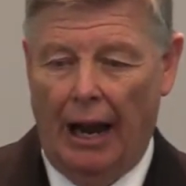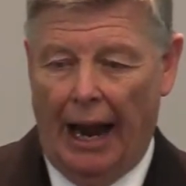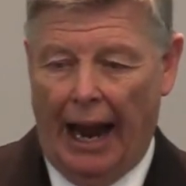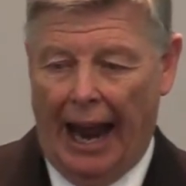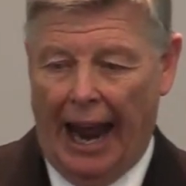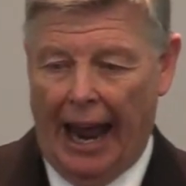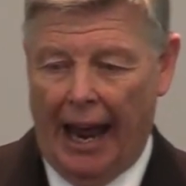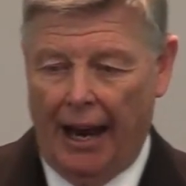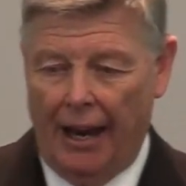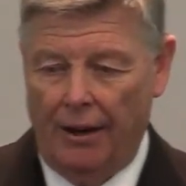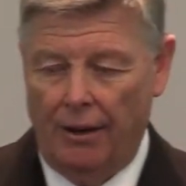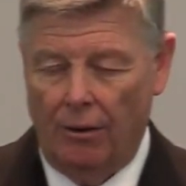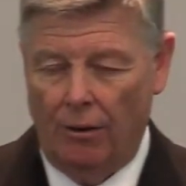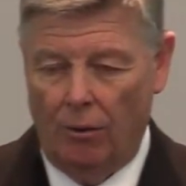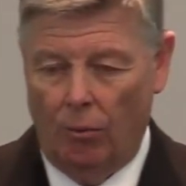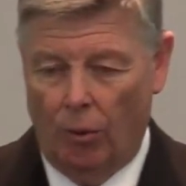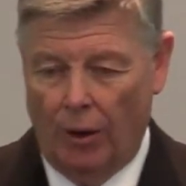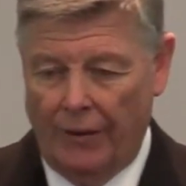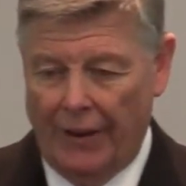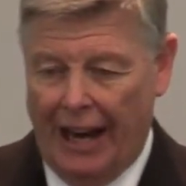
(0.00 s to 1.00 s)
And
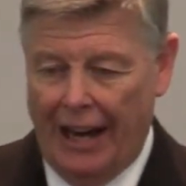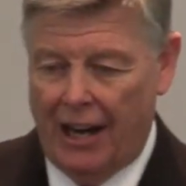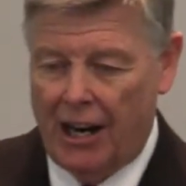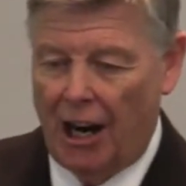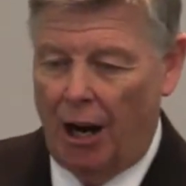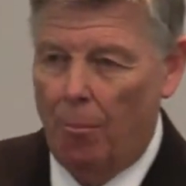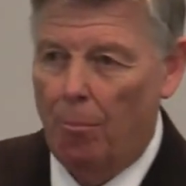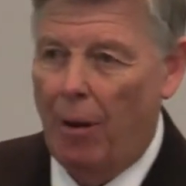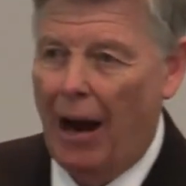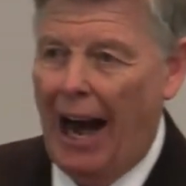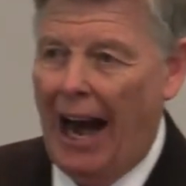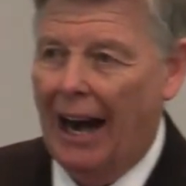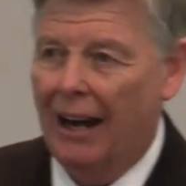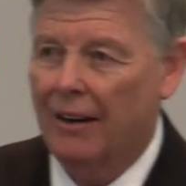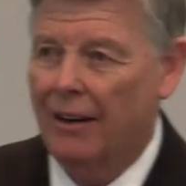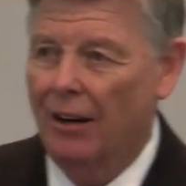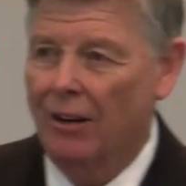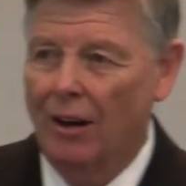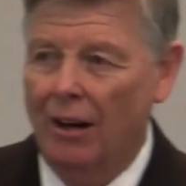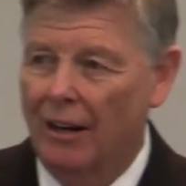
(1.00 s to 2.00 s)
when they come back,
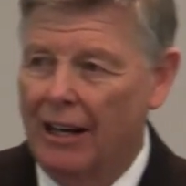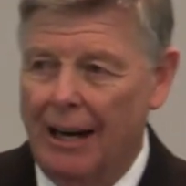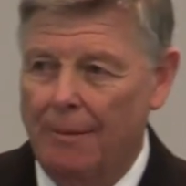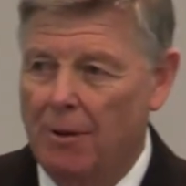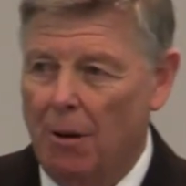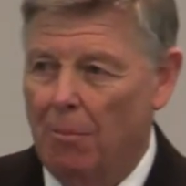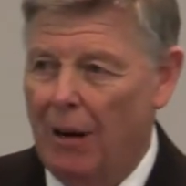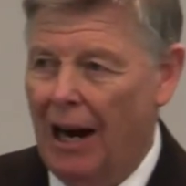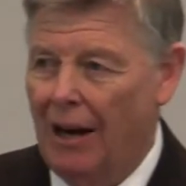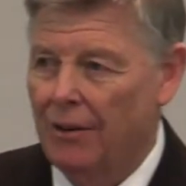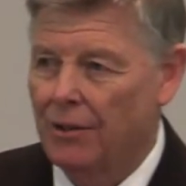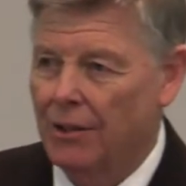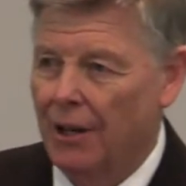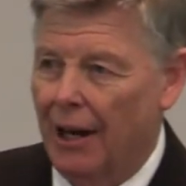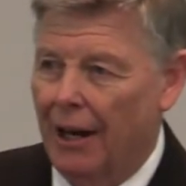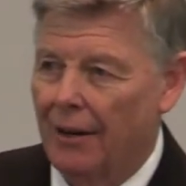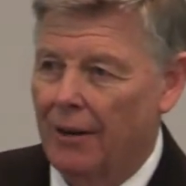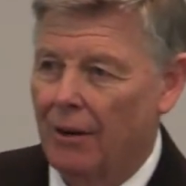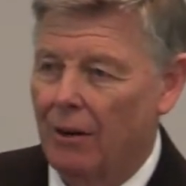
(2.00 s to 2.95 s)
they're going to keep their mouth shut.